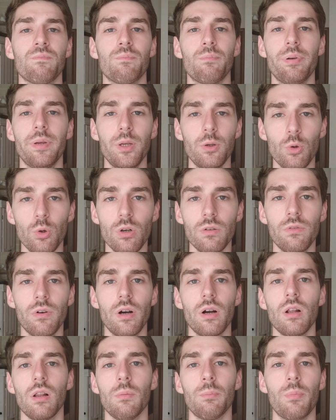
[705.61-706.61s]
pure
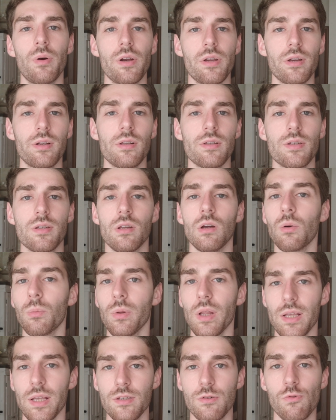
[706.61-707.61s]
viral particles in our
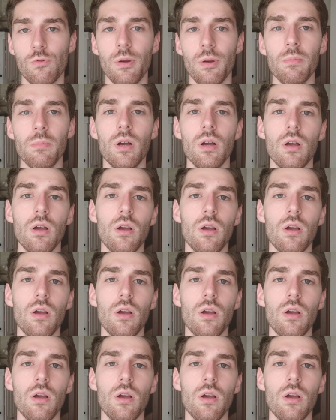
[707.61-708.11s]
bloodstream,